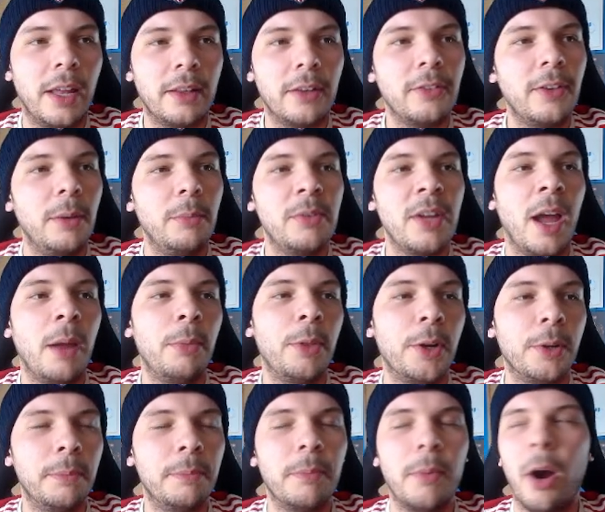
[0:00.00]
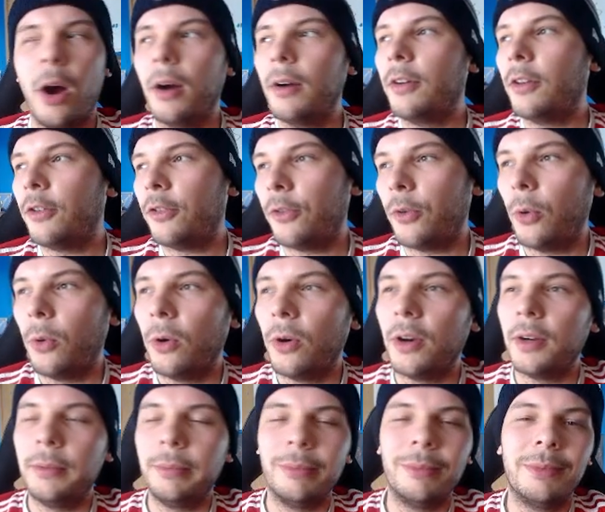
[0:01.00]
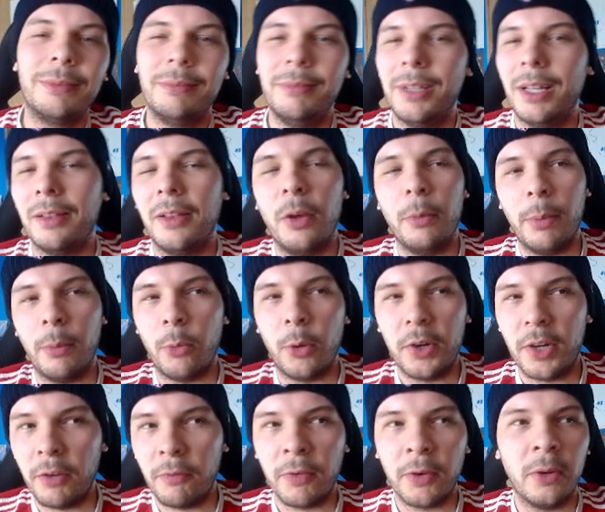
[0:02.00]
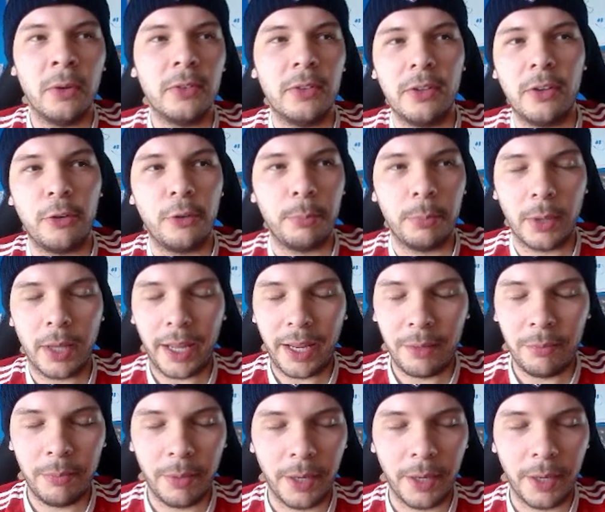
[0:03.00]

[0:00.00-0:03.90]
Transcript: At the same time, they're hard to store and a little bit more difficult to display,